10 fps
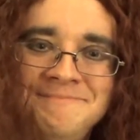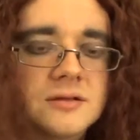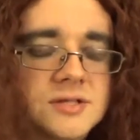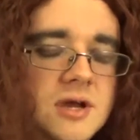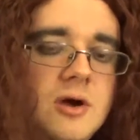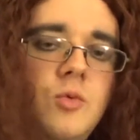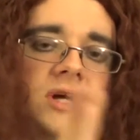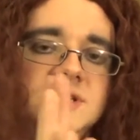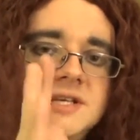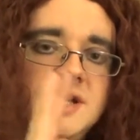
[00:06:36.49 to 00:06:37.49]
So
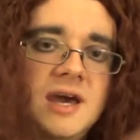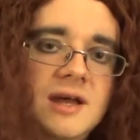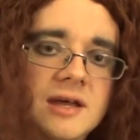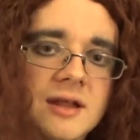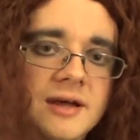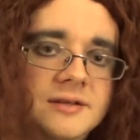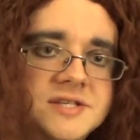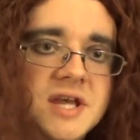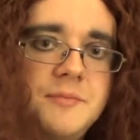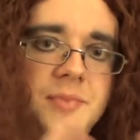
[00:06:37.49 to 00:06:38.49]
once again, I'd like to
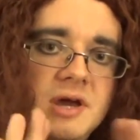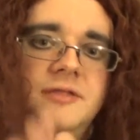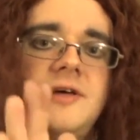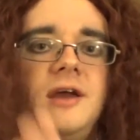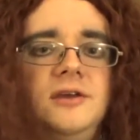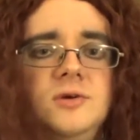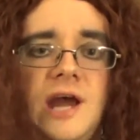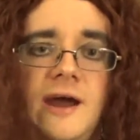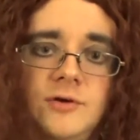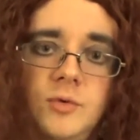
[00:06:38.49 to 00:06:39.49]
say a big thank you to
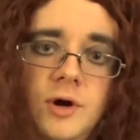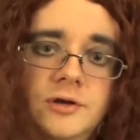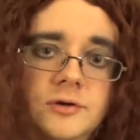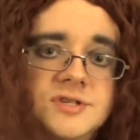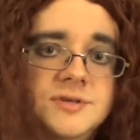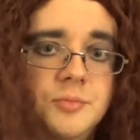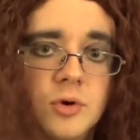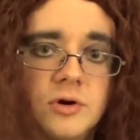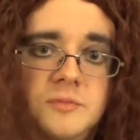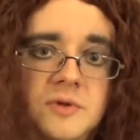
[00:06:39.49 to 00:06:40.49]
everyone who's
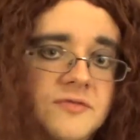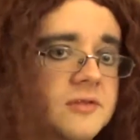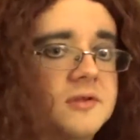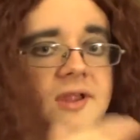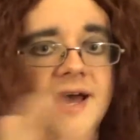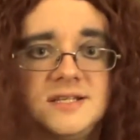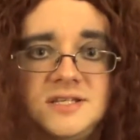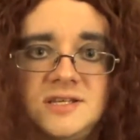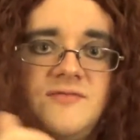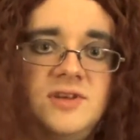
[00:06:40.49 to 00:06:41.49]
supported me for the last
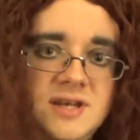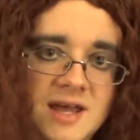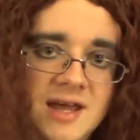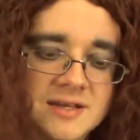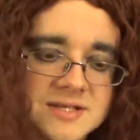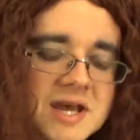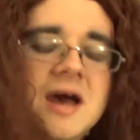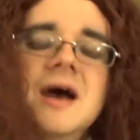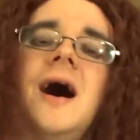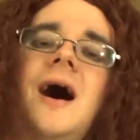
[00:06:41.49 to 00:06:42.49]
7 days.
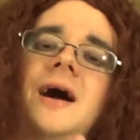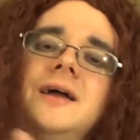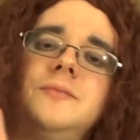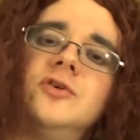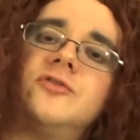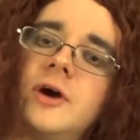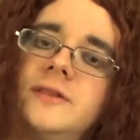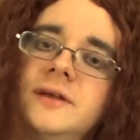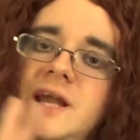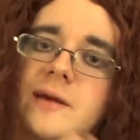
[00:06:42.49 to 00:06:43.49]
I am your
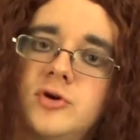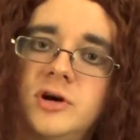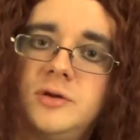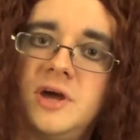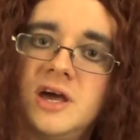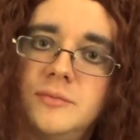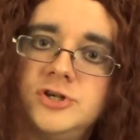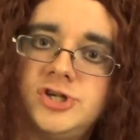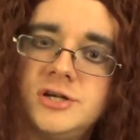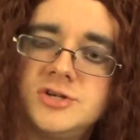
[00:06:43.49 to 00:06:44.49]
friendly neighborhood man in
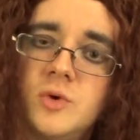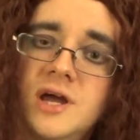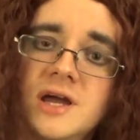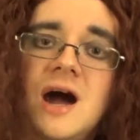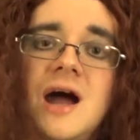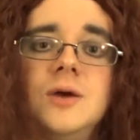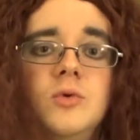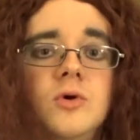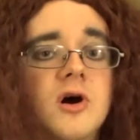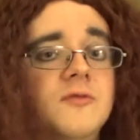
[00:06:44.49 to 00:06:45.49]
magenta wig. I
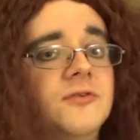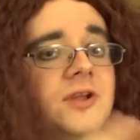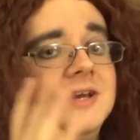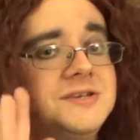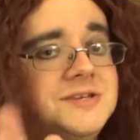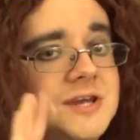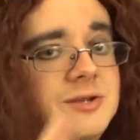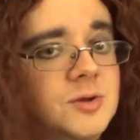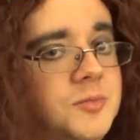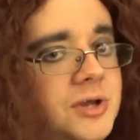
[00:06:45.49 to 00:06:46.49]
will hopefully
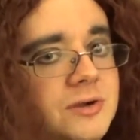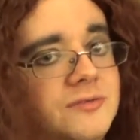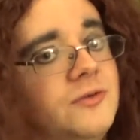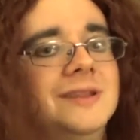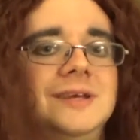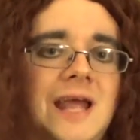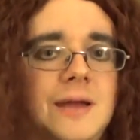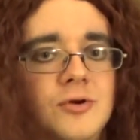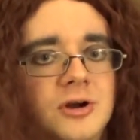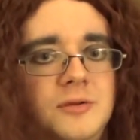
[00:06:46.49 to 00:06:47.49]
continue to be your friendly
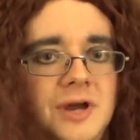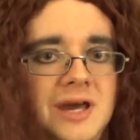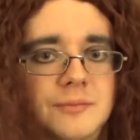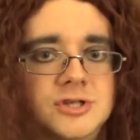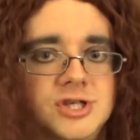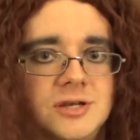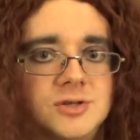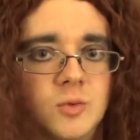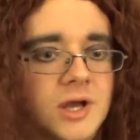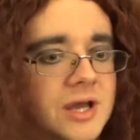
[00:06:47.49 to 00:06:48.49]
neighborhood man in magenta
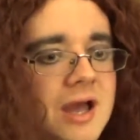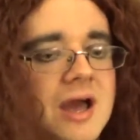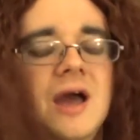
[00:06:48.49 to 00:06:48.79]
wig.